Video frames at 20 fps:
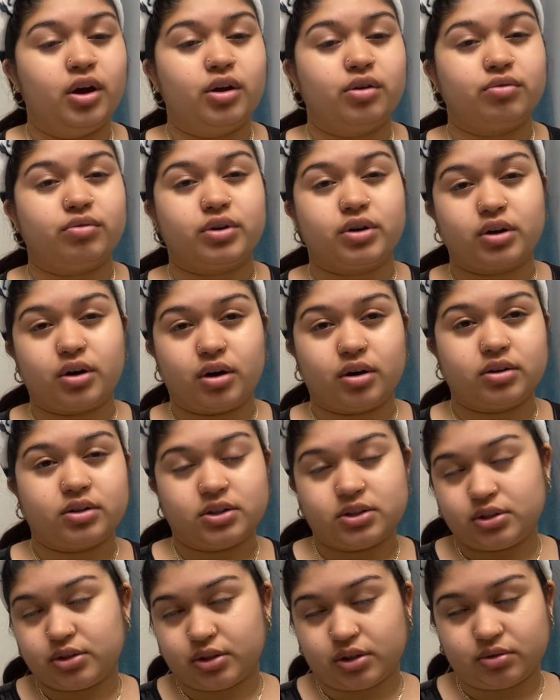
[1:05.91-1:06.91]

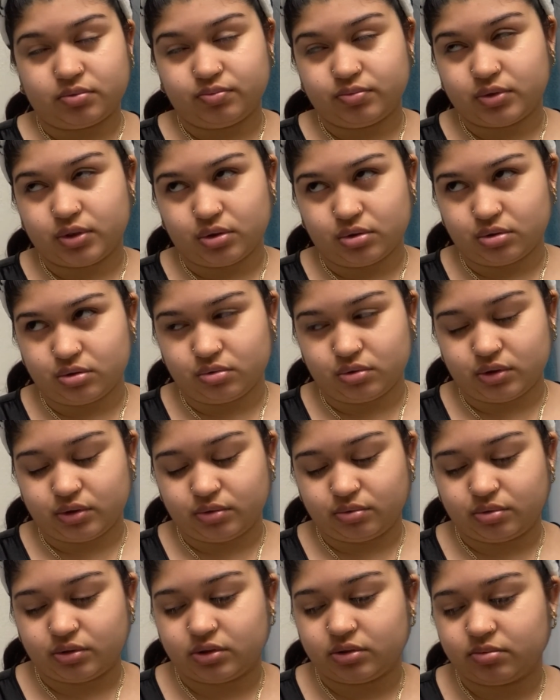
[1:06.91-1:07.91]
regardless. So who
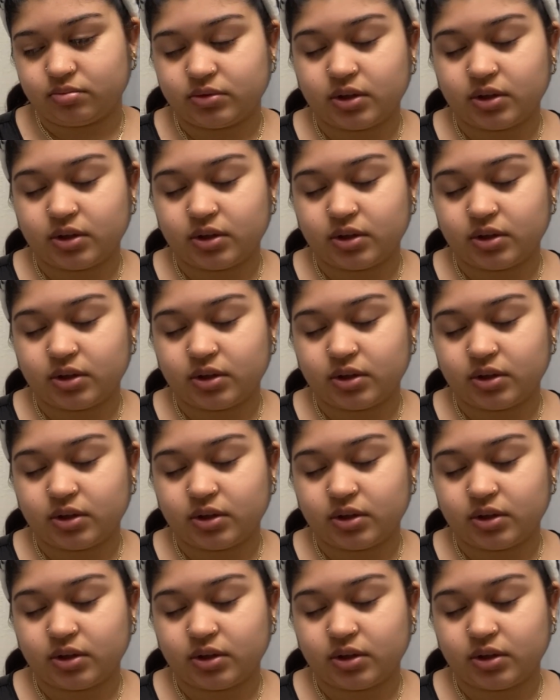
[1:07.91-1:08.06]
knows?